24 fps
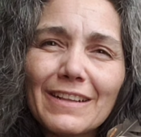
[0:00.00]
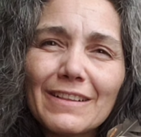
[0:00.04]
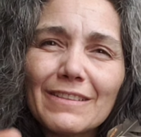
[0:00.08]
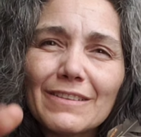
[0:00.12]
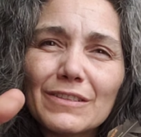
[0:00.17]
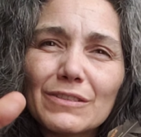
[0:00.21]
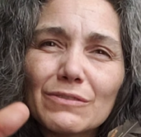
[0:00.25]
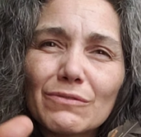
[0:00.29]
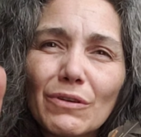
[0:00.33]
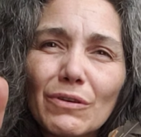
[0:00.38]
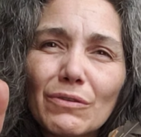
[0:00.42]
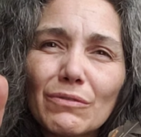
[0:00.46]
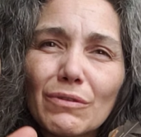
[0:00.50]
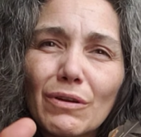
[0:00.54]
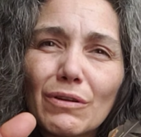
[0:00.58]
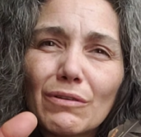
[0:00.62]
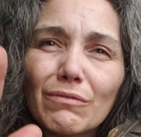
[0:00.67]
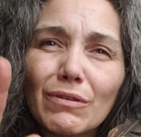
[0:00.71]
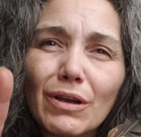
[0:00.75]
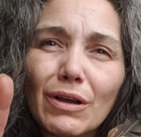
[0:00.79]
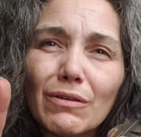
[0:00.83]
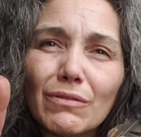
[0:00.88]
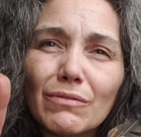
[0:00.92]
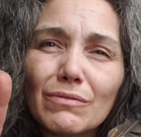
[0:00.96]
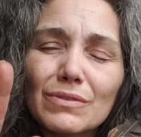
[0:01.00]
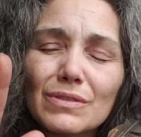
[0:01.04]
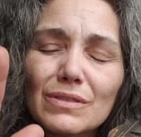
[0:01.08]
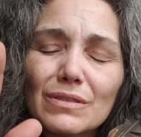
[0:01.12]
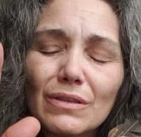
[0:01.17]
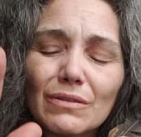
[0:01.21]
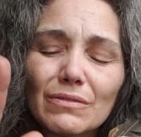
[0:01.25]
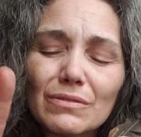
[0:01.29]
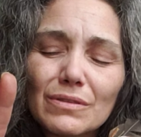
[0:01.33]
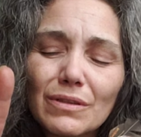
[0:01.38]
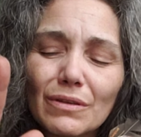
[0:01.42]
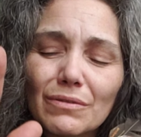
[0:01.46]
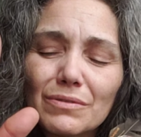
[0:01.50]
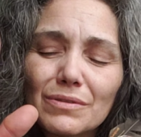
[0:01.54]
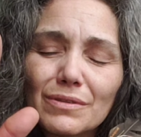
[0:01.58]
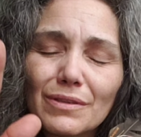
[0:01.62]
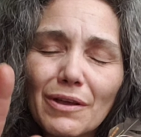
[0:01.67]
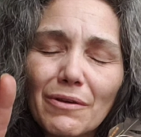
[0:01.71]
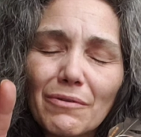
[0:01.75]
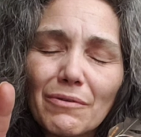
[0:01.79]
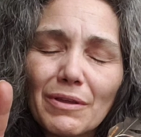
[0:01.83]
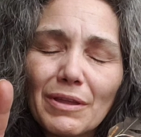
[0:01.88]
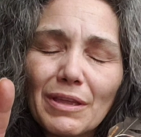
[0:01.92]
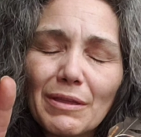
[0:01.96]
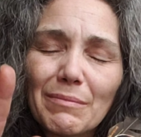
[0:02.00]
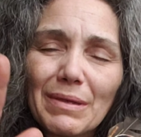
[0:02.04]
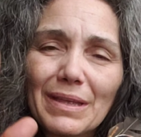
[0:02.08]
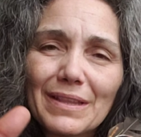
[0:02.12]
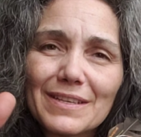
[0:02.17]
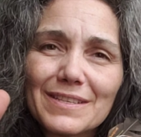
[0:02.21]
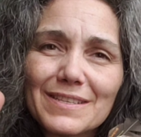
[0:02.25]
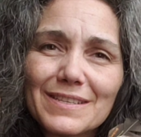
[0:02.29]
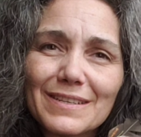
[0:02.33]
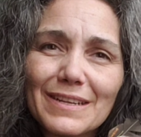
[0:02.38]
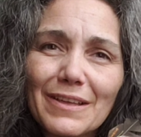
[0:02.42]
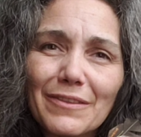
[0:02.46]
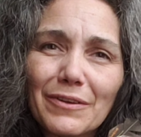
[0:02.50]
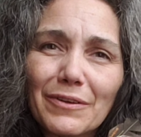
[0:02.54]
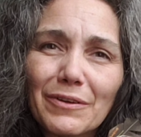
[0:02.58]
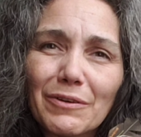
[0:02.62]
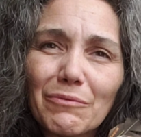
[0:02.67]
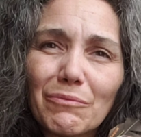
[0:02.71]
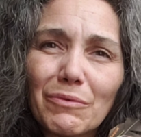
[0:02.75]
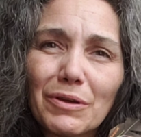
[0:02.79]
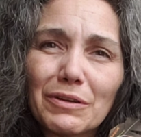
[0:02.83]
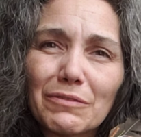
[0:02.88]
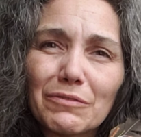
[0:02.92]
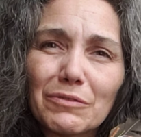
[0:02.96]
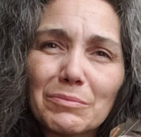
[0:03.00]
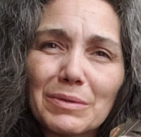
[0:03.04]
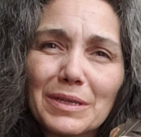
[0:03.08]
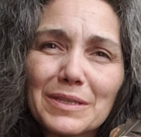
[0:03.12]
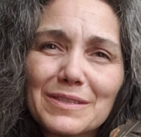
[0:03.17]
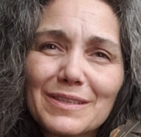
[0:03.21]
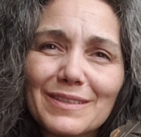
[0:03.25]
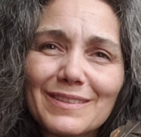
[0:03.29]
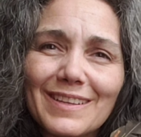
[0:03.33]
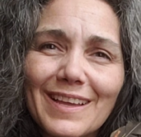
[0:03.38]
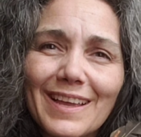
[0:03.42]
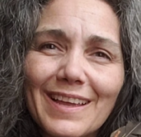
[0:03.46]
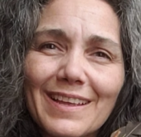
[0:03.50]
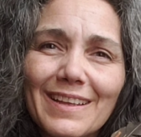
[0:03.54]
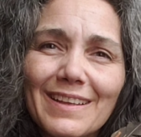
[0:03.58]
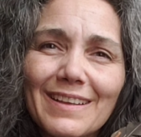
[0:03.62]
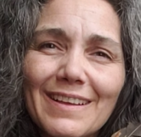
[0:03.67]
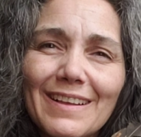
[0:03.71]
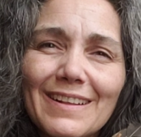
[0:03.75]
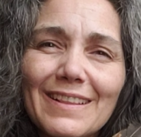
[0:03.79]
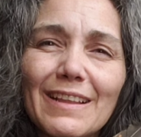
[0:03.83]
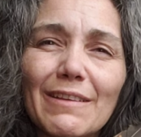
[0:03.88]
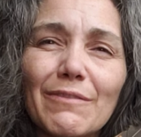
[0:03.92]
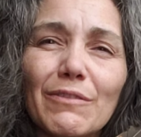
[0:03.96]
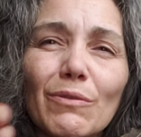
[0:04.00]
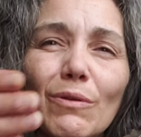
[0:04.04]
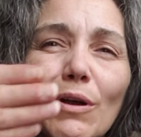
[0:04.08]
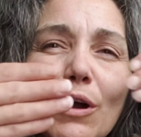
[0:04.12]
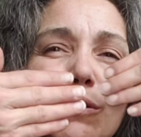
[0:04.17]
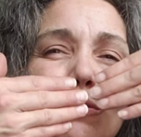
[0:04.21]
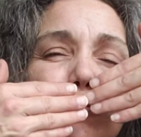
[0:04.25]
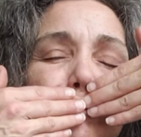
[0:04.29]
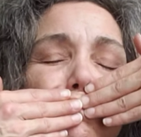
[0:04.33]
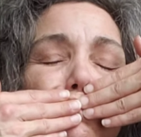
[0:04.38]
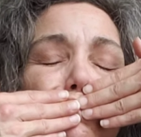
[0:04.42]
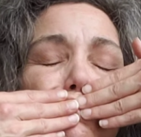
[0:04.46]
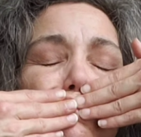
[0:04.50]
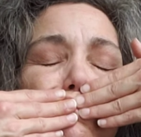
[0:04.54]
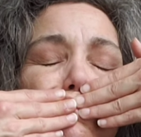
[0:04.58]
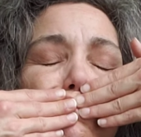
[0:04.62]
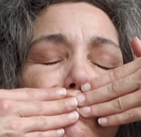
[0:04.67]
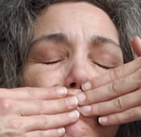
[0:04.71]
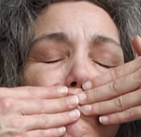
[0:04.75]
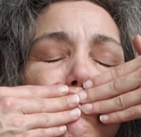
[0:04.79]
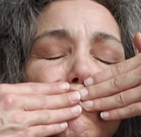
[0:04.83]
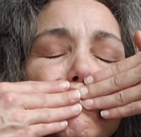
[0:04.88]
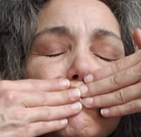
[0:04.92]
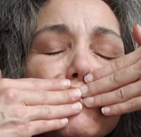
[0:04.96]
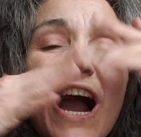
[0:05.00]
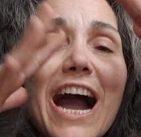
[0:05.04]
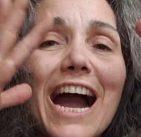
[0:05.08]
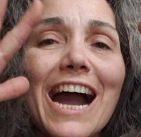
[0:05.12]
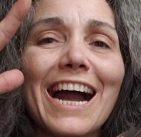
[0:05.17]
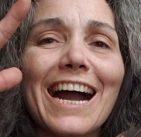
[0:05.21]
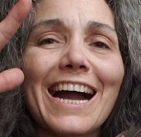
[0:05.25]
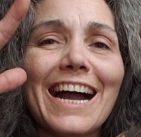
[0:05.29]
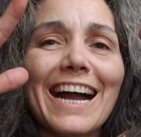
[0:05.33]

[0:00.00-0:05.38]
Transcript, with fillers: Let's grow, grow, grow. Slow, slow, slow. Make this another wonderful, blessed day. Love you all. Mwah.